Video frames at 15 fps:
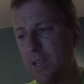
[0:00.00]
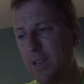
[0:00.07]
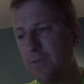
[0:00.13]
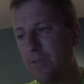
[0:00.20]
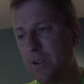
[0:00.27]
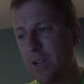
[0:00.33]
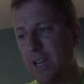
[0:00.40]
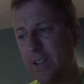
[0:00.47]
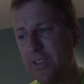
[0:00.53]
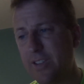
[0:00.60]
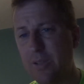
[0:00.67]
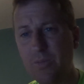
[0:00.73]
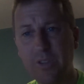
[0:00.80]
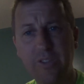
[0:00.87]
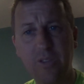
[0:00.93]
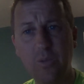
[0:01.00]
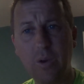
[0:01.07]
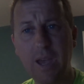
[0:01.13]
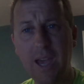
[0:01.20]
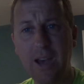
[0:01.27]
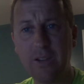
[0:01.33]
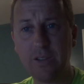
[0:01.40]
for Augustine, what's the
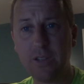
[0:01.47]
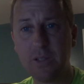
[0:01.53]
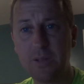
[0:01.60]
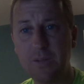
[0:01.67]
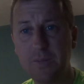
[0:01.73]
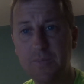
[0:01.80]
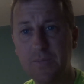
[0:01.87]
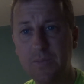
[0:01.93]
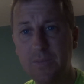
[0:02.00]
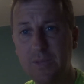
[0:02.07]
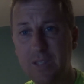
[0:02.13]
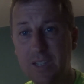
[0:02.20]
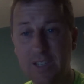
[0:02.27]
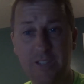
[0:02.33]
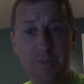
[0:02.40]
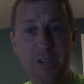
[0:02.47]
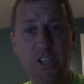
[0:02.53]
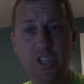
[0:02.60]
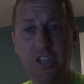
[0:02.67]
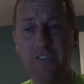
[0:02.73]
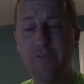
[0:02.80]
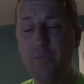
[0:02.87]
way out?
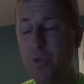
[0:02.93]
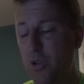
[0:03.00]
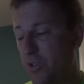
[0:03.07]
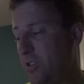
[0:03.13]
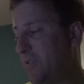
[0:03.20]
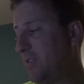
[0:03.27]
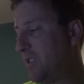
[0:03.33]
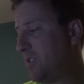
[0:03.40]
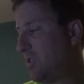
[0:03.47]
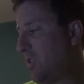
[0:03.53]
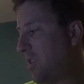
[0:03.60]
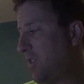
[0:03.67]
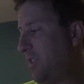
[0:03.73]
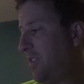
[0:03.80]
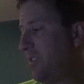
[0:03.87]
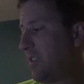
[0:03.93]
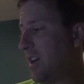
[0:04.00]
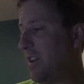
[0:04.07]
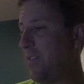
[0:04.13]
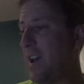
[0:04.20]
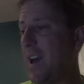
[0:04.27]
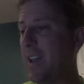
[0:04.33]
Especially if most of us are these
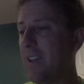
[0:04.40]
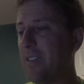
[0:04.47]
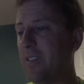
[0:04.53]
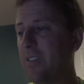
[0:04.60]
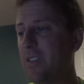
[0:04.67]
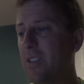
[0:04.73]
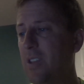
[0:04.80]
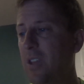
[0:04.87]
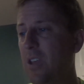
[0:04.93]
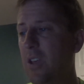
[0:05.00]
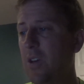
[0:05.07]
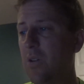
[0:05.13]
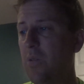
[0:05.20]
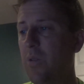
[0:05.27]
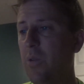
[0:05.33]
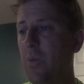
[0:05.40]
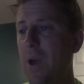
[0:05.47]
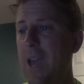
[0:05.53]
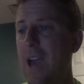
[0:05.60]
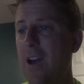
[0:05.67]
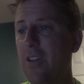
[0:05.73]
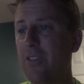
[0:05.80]
kind of addicts. Well, the
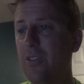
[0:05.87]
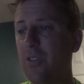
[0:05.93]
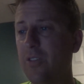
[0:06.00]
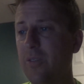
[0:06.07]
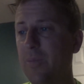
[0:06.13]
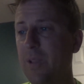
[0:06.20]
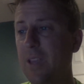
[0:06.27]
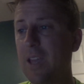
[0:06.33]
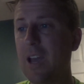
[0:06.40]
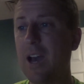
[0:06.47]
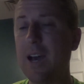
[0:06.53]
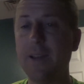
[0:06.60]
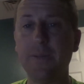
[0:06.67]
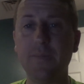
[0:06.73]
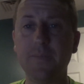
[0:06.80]
way out is ultimately God.